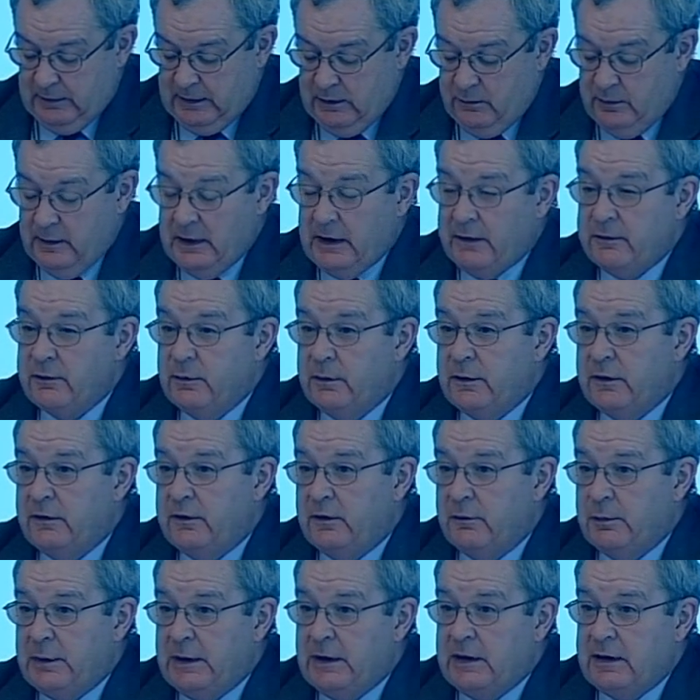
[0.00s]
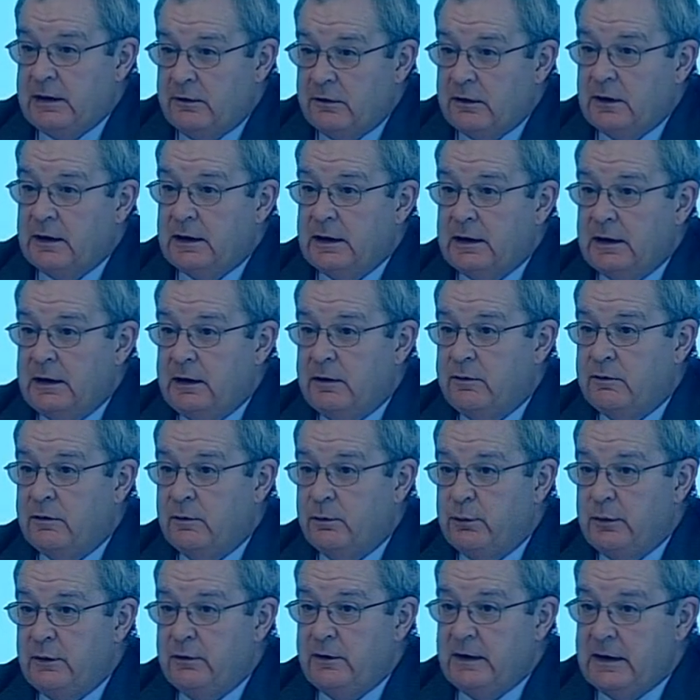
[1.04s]
away from the supply side, from
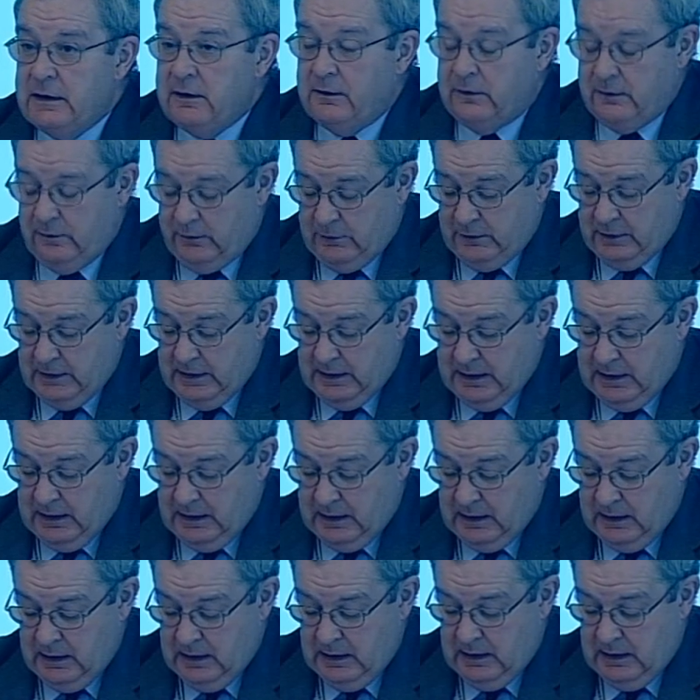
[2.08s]
providers of training,